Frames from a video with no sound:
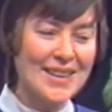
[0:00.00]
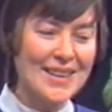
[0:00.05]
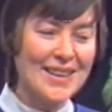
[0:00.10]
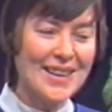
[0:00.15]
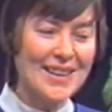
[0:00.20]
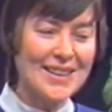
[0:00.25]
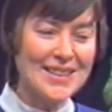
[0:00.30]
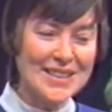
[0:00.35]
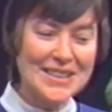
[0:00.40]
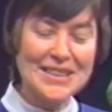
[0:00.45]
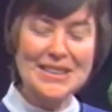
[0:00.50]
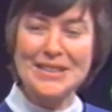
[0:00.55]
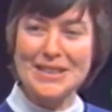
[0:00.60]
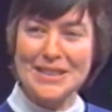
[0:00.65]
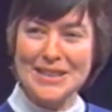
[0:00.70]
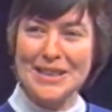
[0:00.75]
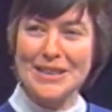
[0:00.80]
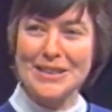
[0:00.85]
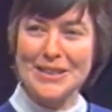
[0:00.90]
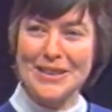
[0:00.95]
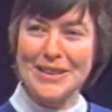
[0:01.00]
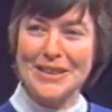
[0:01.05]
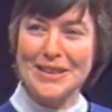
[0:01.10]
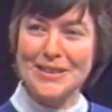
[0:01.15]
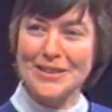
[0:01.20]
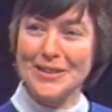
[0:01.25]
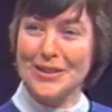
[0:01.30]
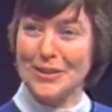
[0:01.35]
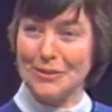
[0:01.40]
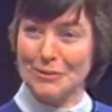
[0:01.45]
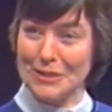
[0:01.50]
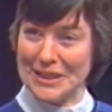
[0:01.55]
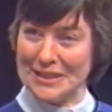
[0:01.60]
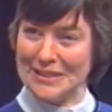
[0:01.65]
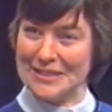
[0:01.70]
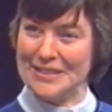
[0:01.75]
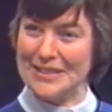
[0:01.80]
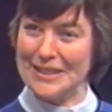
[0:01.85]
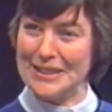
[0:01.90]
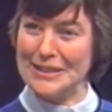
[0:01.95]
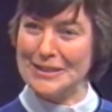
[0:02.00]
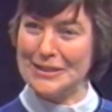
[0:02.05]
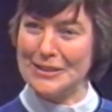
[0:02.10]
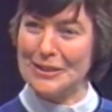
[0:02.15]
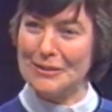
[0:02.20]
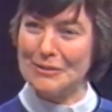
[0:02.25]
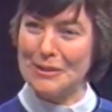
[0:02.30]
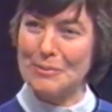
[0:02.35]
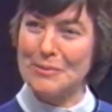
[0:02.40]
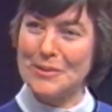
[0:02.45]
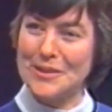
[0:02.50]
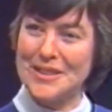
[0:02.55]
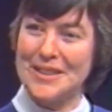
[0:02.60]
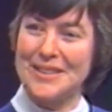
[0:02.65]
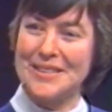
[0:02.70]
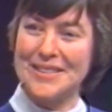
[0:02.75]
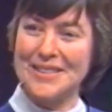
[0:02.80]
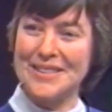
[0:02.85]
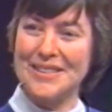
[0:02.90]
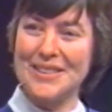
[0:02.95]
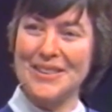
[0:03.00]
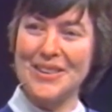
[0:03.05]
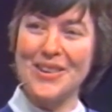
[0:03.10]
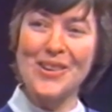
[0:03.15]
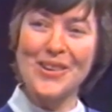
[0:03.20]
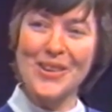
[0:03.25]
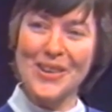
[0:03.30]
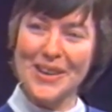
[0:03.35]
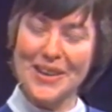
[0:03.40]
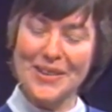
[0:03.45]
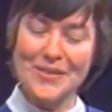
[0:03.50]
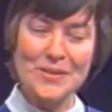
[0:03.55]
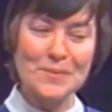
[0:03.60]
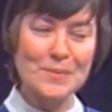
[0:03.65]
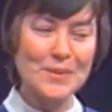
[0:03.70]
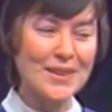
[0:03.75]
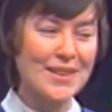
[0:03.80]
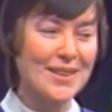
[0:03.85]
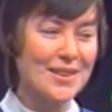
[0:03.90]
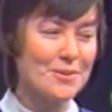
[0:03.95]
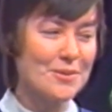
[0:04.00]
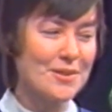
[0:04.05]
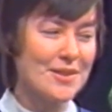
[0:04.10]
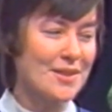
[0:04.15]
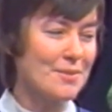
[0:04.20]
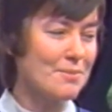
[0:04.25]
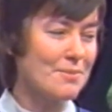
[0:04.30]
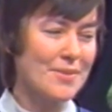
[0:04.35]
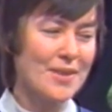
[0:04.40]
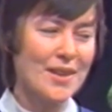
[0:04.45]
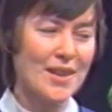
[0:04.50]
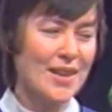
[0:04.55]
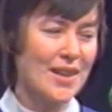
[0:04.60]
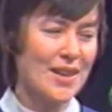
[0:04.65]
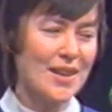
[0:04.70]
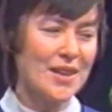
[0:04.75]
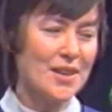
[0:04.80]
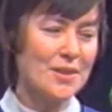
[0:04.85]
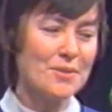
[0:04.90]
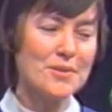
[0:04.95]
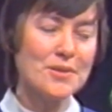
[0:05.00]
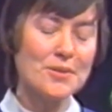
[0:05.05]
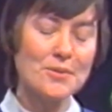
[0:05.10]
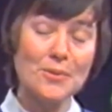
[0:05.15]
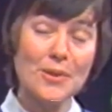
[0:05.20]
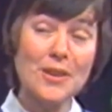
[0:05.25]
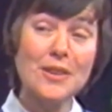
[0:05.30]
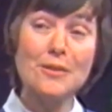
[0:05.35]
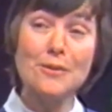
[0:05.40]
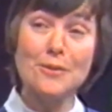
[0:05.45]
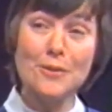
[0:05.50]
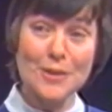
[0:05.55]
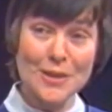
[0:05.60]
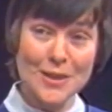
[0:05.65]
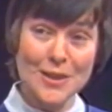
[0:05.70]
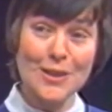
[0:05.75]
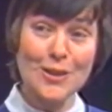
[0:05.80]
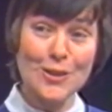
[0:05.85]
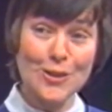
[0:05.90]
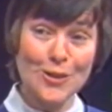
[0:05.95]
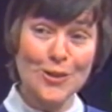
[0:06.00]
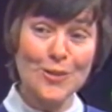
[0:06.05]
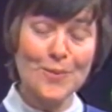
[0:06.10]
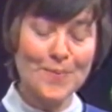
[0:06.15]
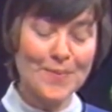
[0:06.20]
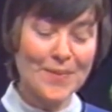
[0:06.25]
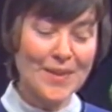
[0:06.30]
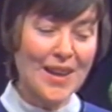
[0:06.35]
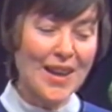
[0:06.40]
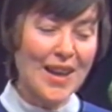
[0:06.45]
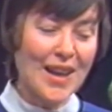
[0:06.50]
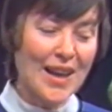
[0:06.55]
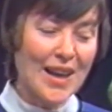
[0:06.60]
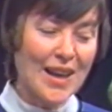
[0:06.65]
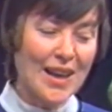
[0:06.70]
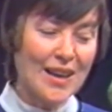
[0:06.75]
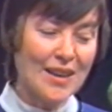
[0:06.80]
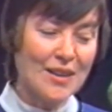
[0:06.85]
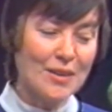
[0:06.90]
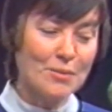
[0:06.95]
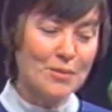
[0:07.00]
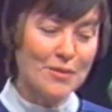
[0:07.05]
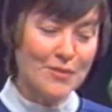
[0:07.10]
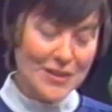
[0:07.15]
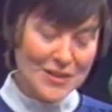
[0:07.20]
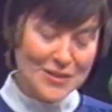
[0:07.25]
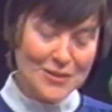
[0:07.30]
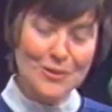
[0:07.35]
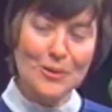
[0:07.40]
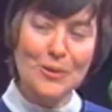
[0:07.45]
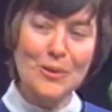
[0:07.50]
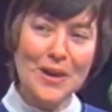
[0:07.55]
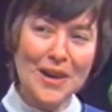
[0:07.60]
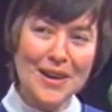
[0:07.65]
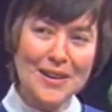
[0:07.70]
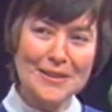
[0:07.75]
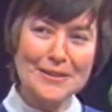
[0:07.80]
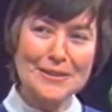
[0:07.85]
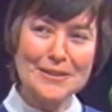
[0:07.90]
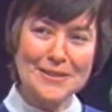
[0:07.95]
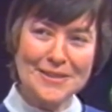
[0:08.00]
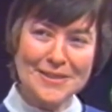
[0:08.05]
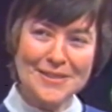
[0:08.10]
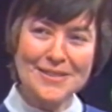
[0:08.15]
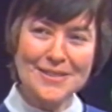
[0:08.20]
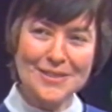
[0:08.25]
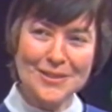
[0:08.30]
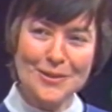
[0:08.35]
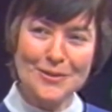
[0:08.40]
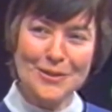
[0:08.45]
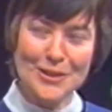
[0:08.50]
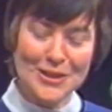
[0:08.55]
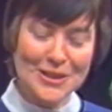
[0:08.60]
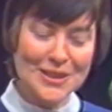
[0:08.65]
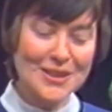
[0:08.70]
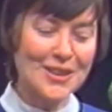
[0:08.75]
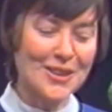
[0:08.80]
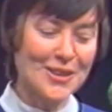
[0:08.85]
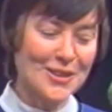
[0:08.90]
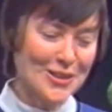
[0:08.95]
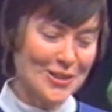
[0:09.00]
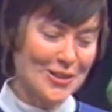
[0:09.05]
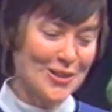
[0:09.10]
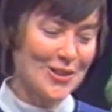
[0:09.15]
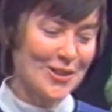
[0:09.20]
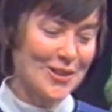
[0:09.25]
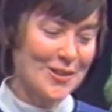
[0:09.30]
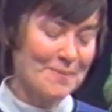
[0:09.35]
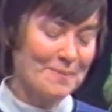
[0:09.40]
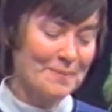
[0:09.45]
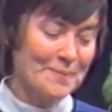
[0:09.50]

and he incidentally has not written. He's not represented in the archives, but he was a, he was a wonderful teacher, uh, Professor O'Connell, University College Cork.